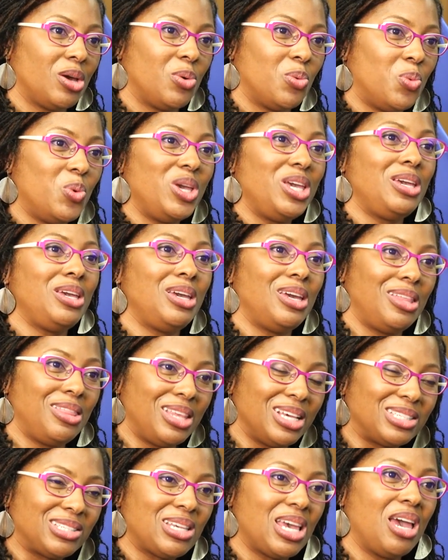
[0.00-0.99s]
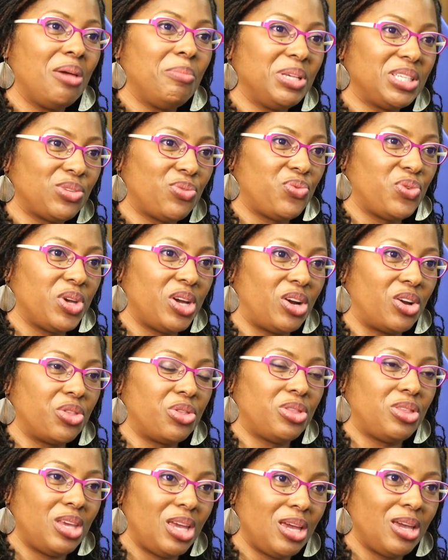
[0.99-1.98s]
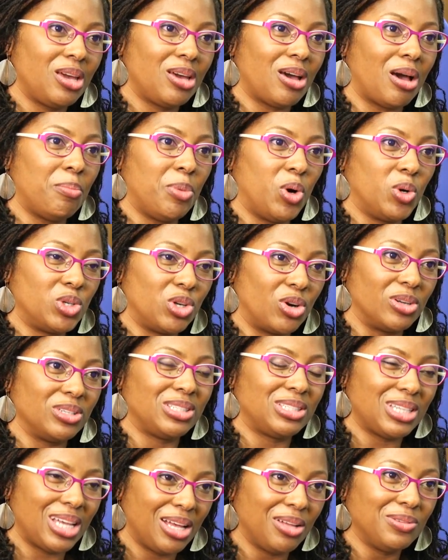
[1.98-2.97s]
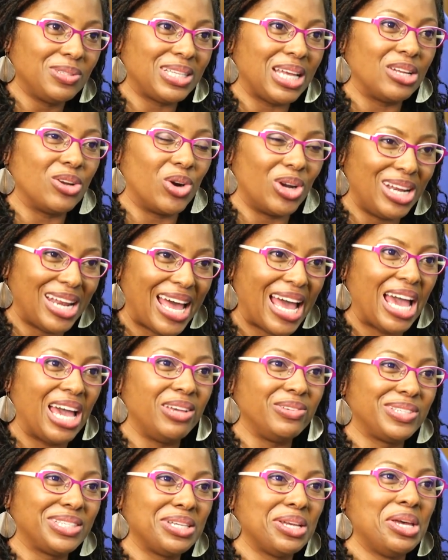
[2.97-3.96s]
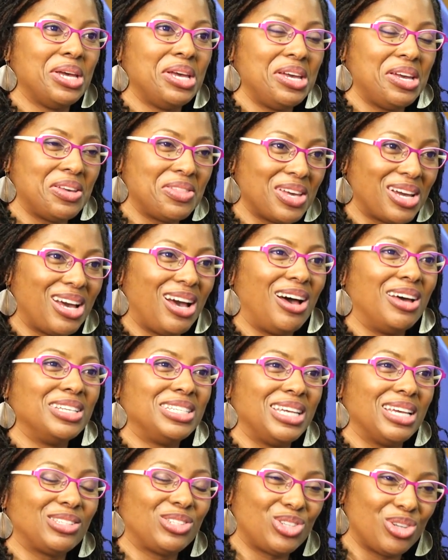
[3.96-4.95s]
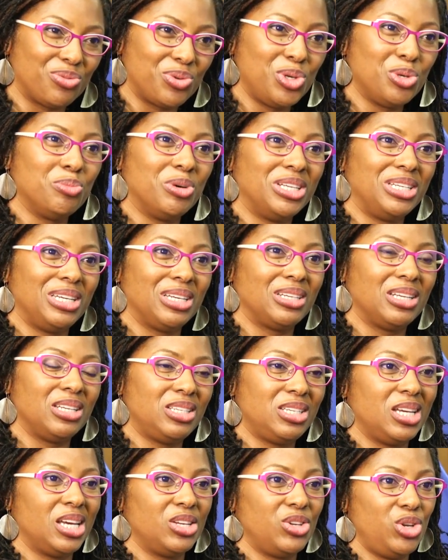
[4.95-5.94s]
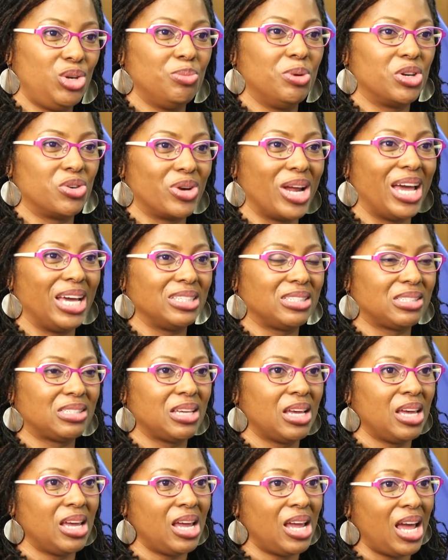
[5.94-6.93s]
we in this hemisphere think about ourselves and our lives in the context of human dignity and human rights.